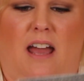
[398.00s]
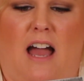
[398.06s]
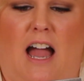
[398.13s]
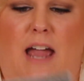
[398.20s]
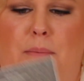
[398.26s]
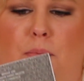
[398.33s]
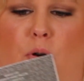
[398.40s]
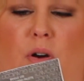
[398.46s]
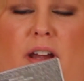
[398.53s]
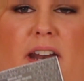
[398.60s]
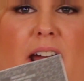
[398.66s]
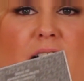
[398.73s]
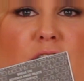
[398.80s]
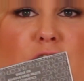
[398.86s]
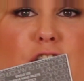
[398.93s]
I point
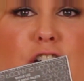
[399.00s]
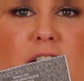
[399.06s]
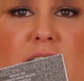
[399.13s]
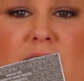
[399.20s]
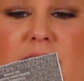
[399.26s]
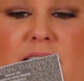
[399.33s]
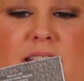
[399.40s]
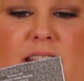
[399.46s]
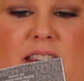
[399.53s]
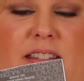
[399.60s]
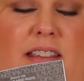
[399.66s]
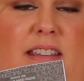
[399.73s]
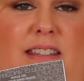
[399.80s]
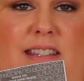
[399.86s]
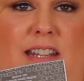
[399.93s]
out, look,
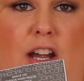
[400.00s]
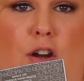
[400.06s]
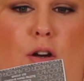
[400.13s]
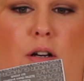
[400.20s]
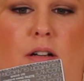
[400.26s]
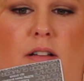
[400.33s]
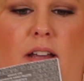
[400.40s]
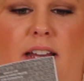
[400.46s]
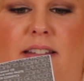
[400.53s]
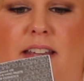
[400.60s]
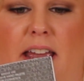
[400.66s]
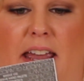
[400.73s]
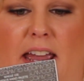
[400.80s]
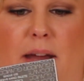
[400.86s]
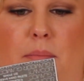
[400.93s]
this is sterile, it's
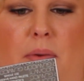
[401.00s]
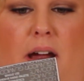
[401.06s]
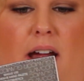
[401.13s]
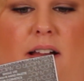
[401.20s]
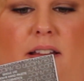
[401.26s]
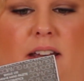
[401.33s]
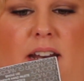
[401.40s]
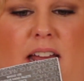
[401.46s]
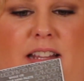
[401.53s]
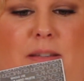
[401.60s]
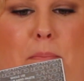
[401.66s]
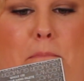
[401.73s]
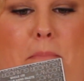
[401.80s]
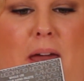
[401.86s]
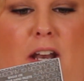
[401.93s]
a hand palette, it's
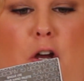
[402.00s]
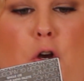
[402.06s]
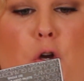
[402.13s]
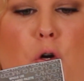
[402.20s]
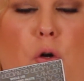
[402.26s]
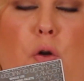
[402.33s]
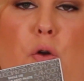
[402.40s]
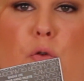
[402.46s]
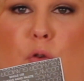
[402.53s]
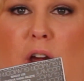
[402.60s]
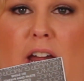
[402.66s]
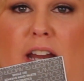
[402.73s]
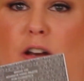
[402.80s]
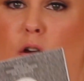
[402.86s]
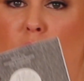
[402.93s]
medical
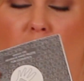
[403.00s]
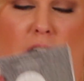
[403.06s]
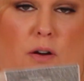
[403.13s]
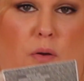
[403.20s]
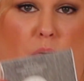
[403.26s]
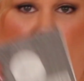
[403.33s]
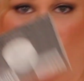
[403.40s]
grade and